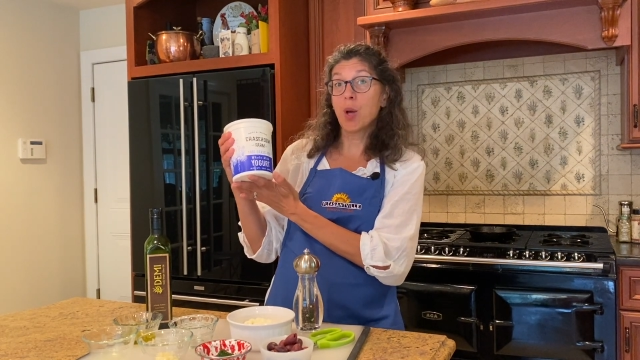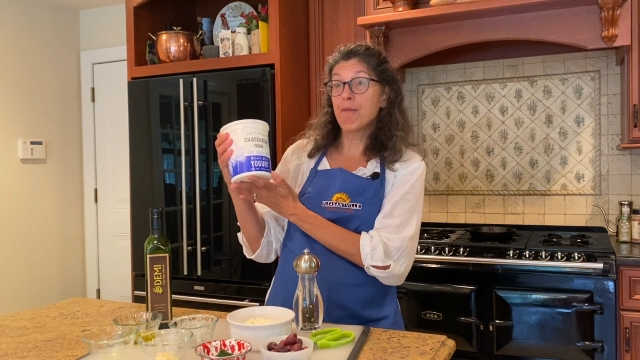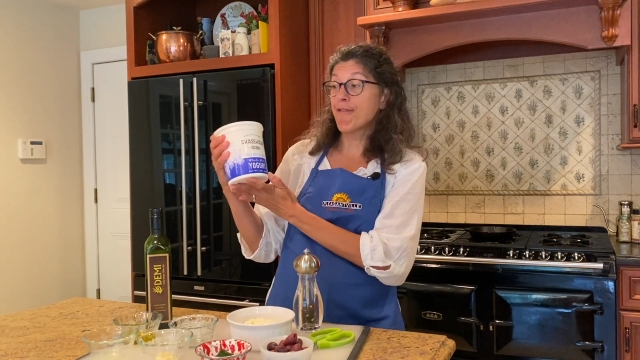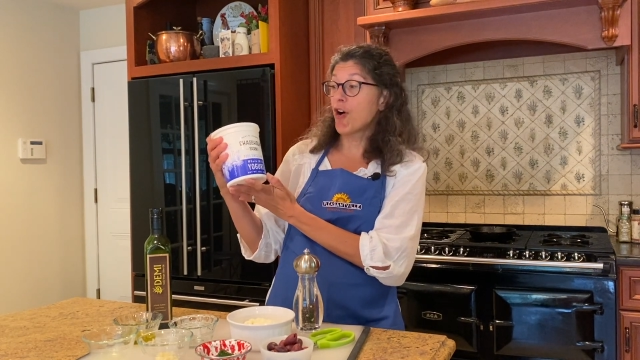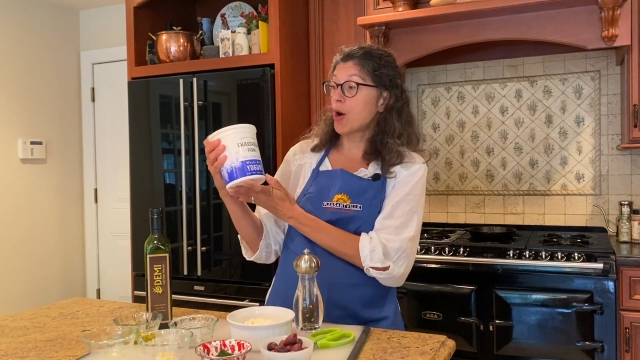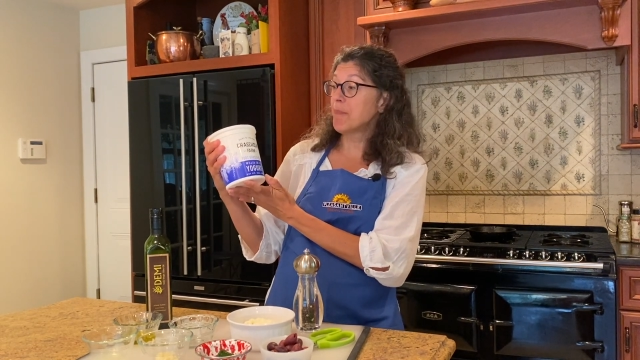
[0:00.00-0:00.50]

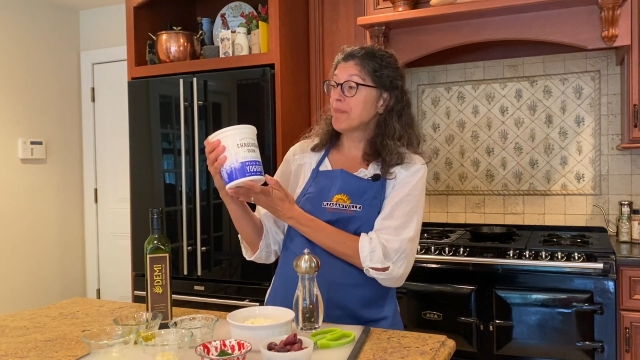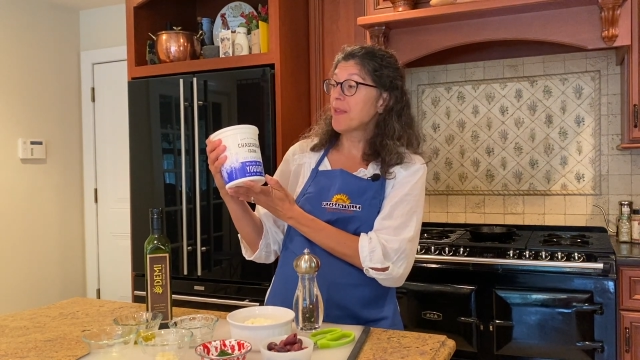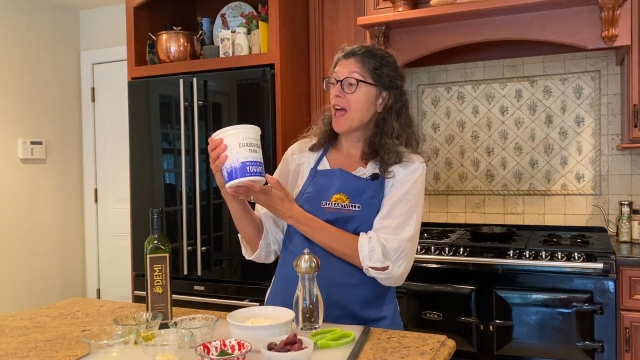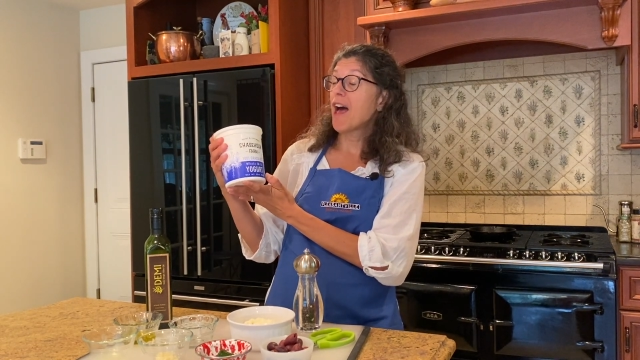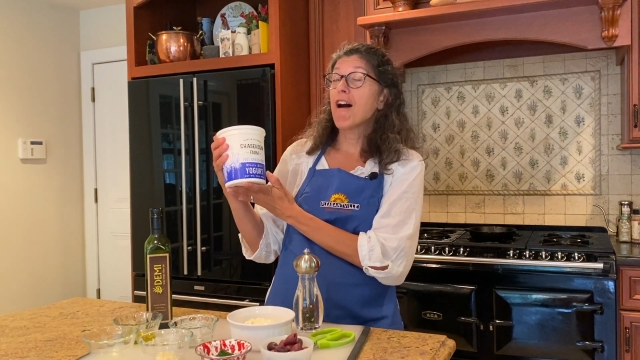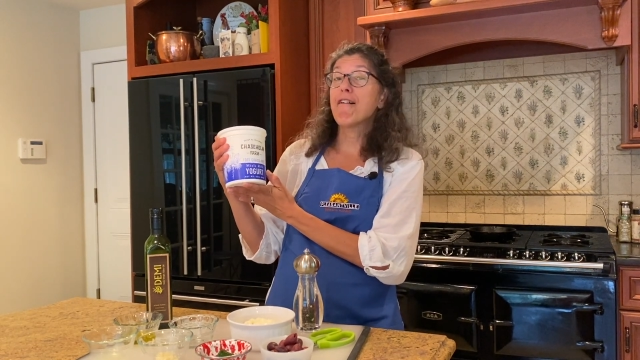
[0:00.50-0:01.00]
Home Farm,
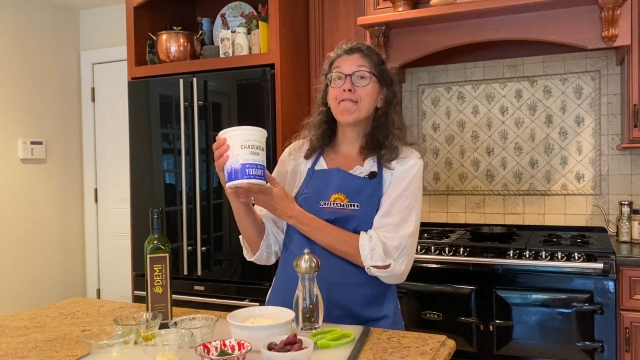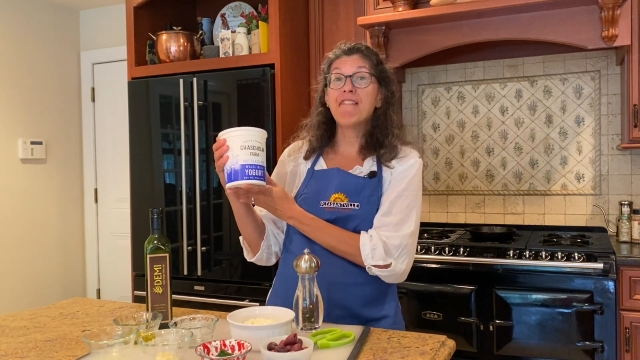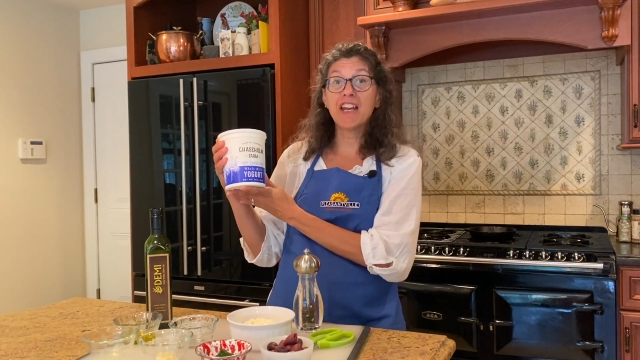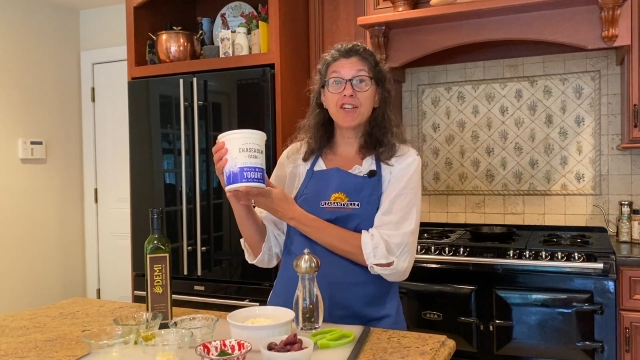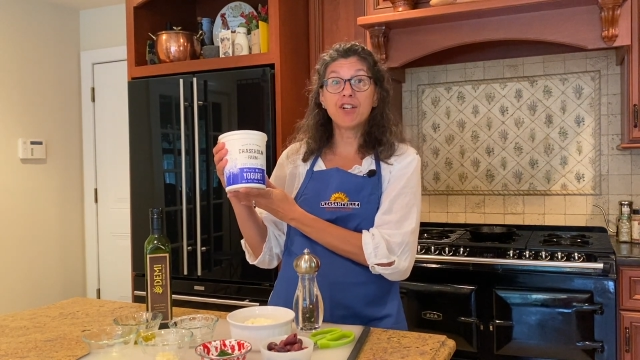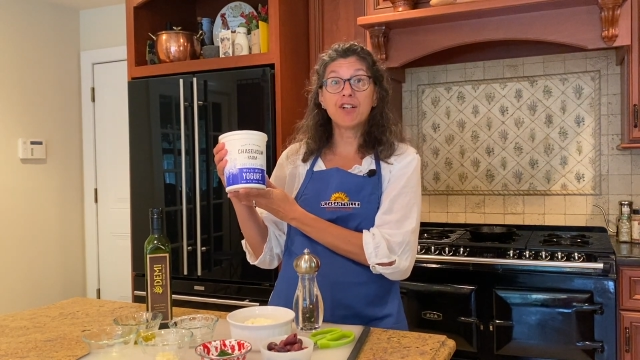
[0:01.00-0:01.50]
a
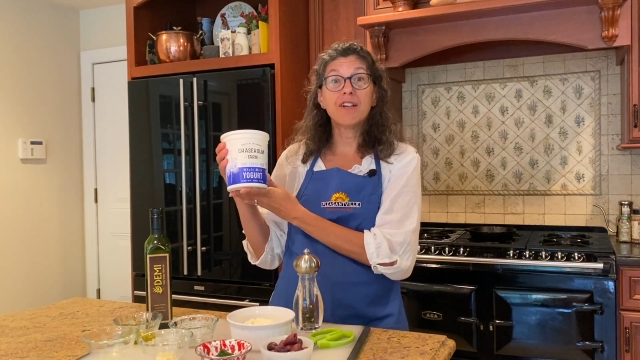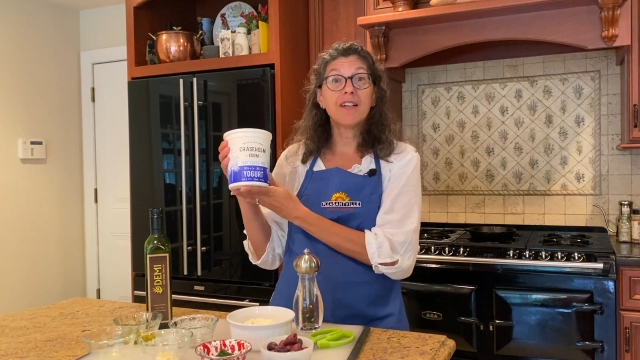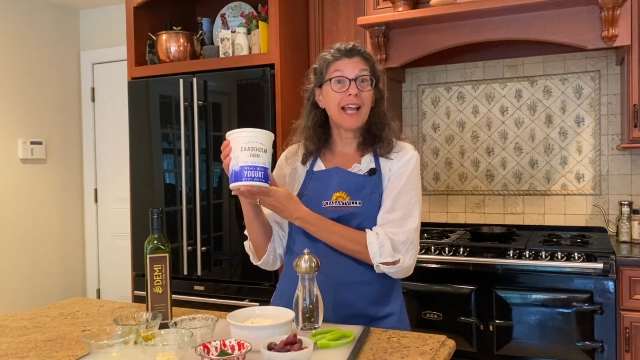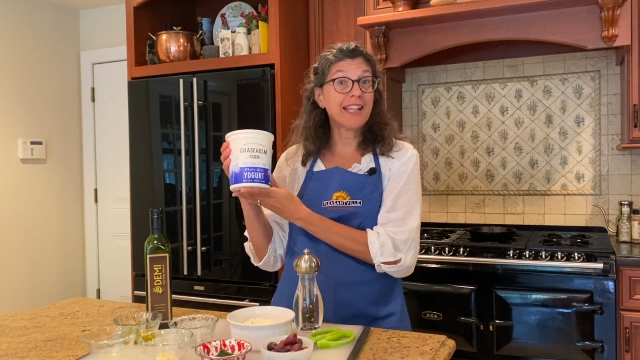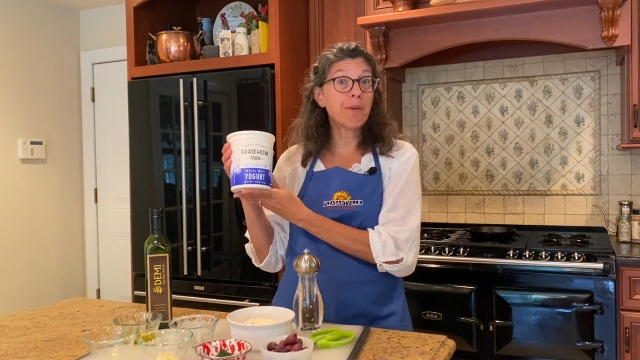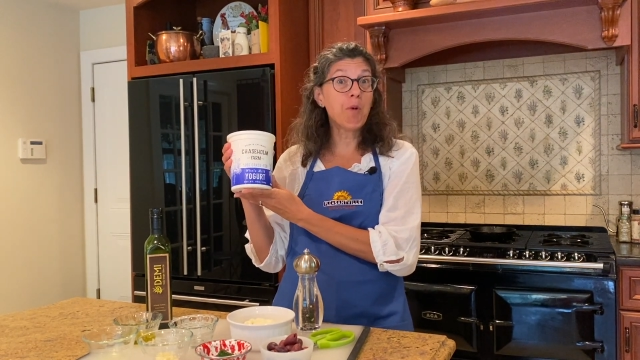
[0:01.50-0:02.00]
vendor
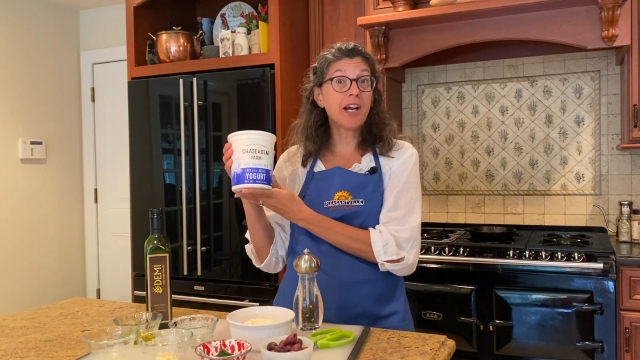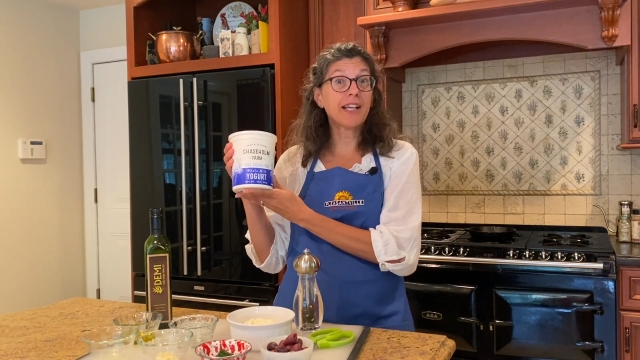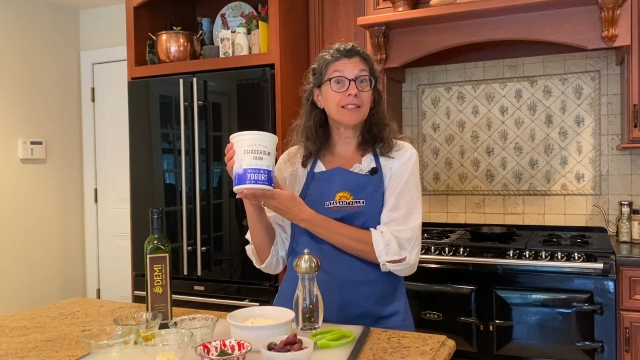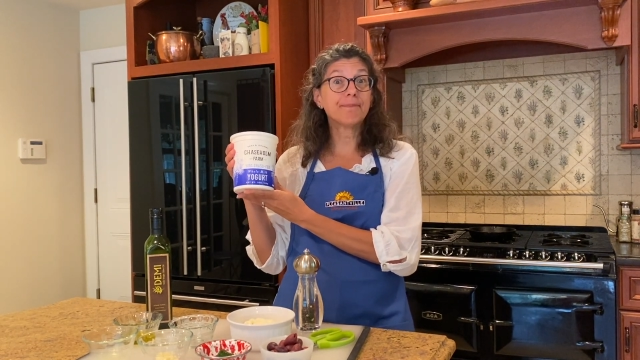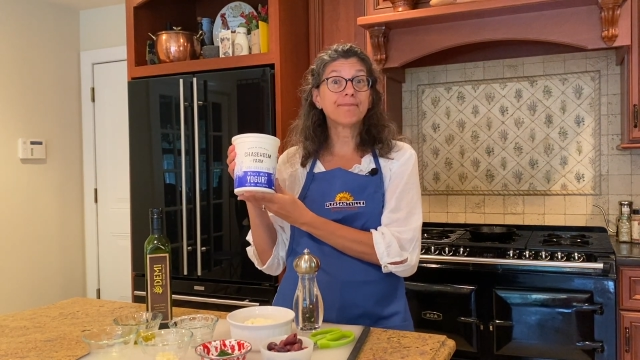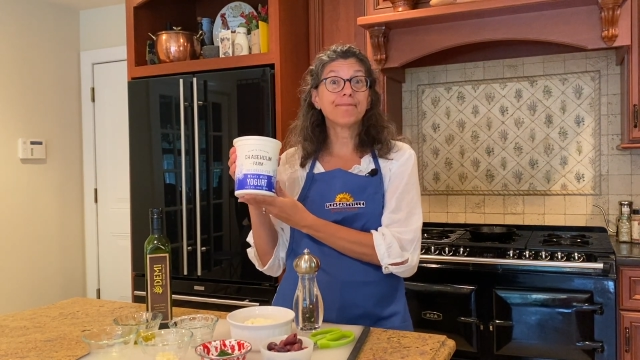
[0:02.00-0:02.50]
at the
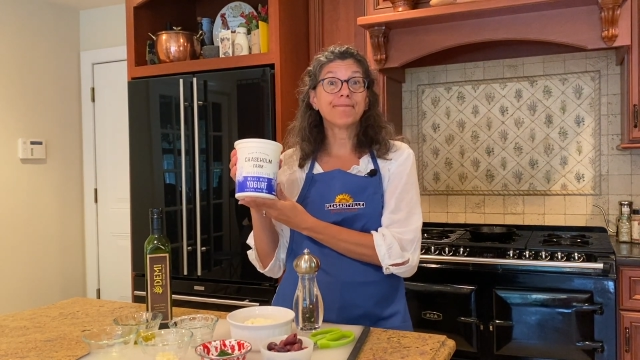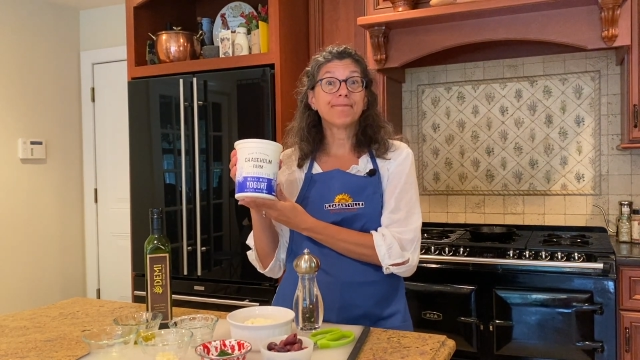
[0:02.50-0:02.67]
market.